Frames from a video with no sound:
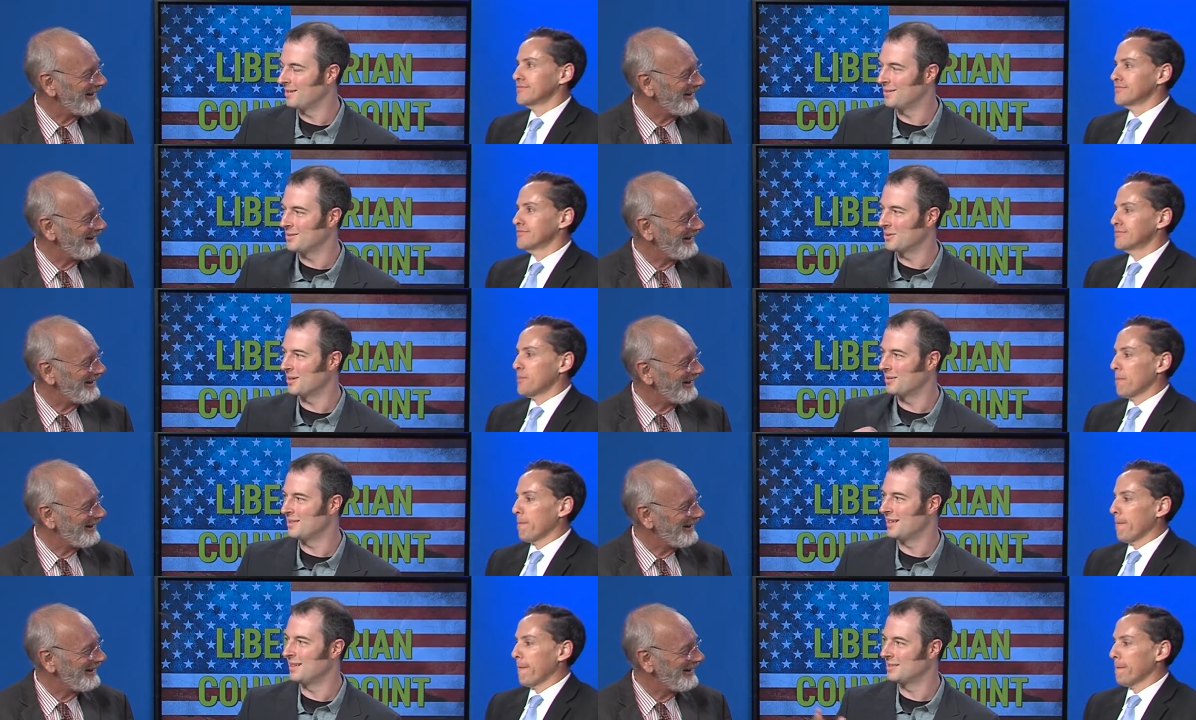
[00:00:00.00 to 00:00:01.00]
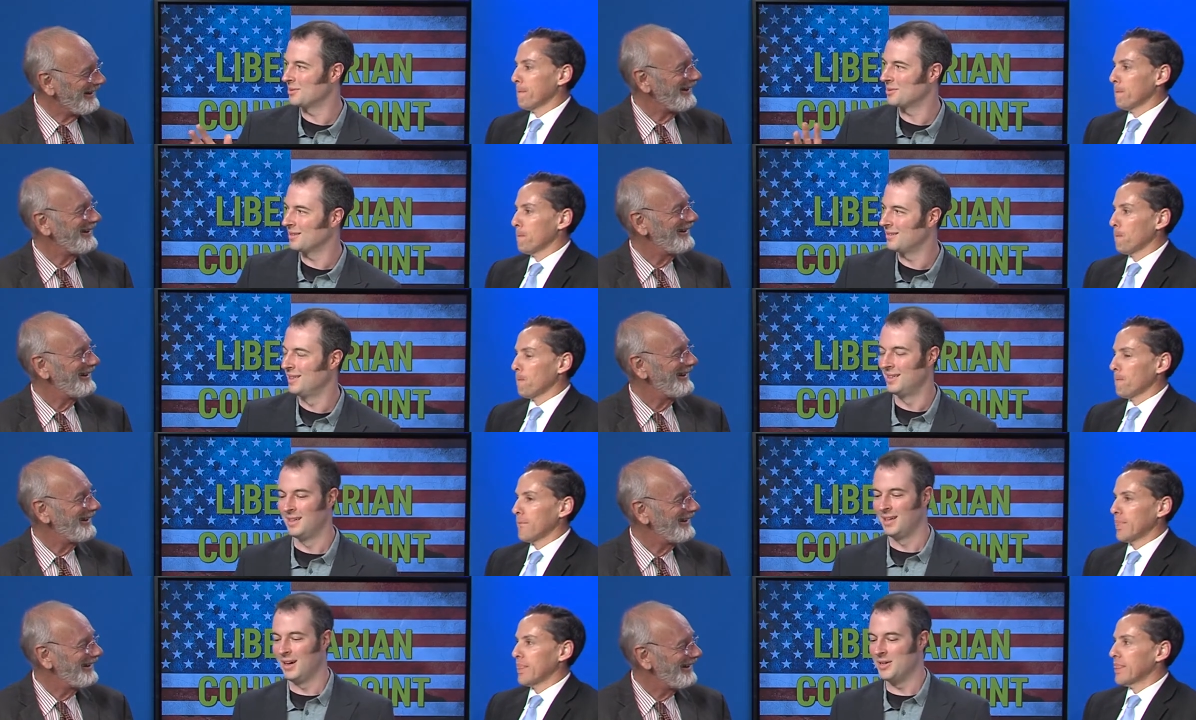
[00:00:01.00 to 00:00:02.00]
Speaker 1: the suit coats on, so it was a little
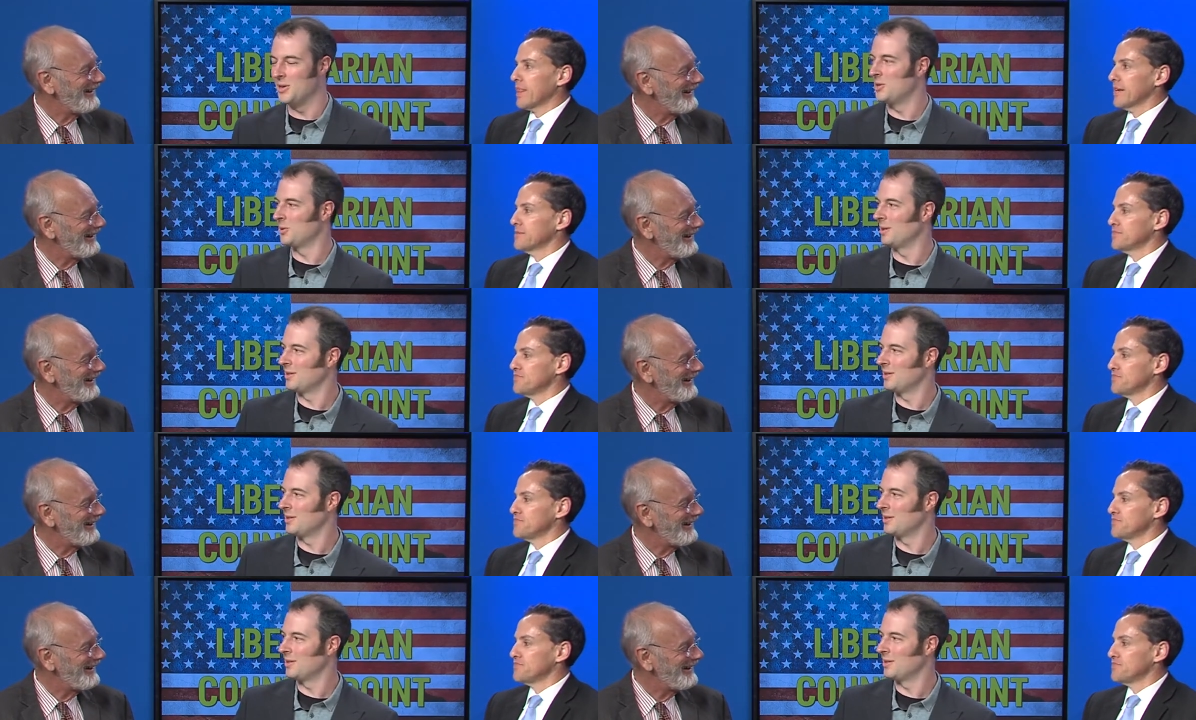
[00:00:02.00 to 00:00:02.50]
unusual.